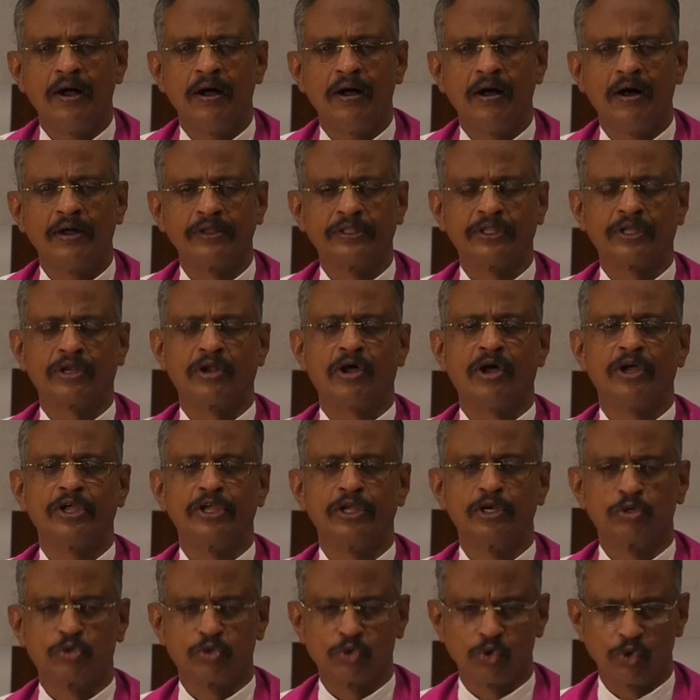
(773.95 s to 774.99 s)
or the
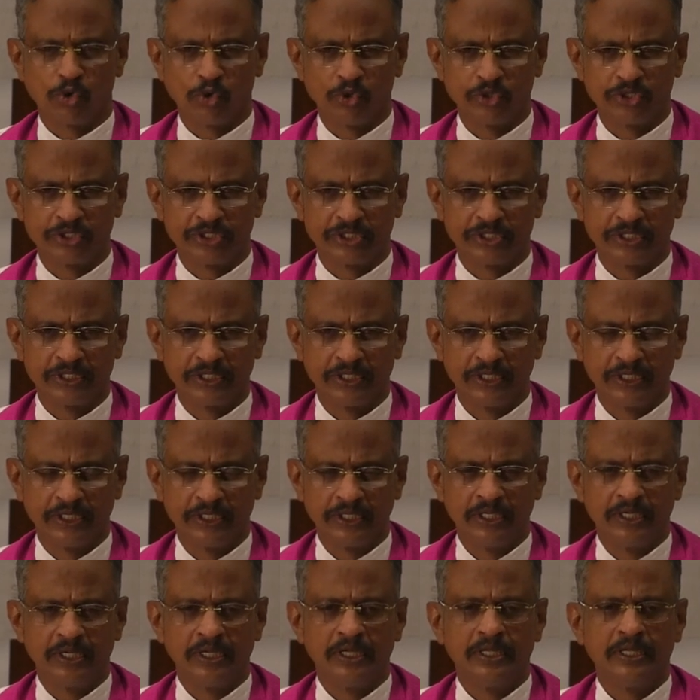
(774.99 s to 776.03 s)
royal court,
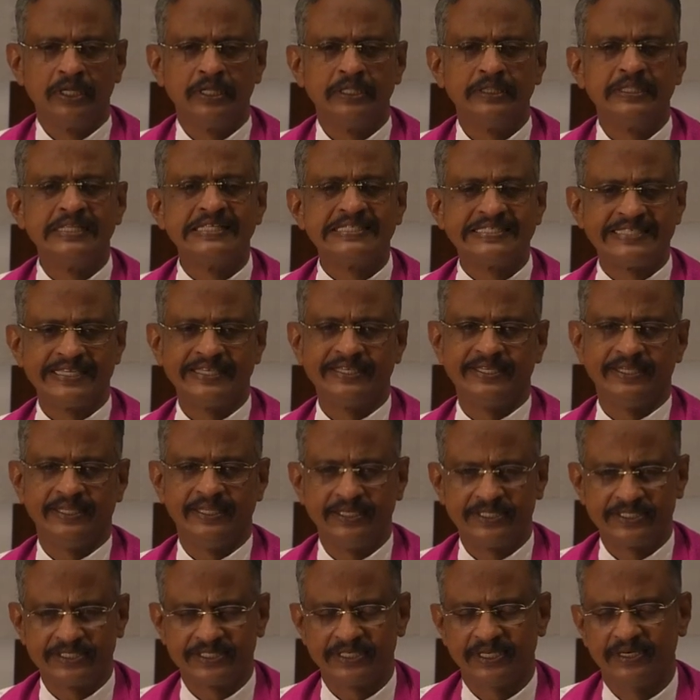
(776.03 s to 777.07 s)
the
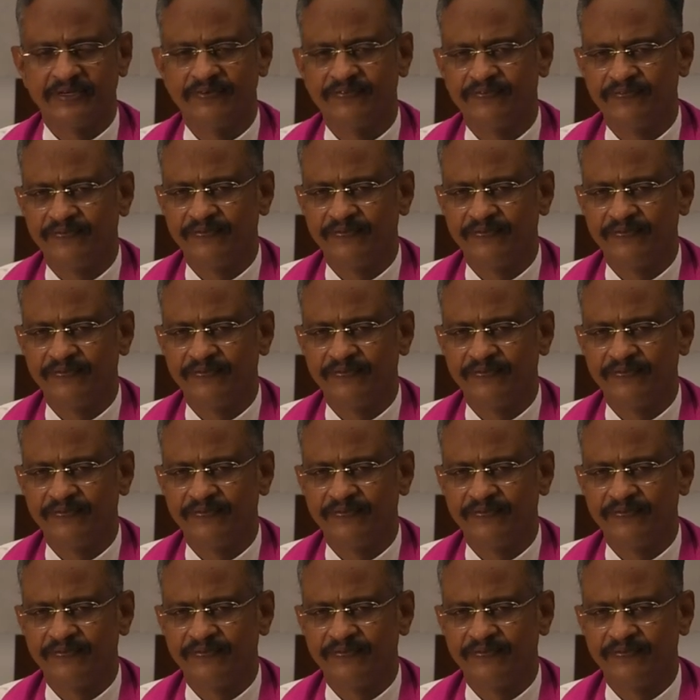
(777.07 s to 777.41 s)
city itself.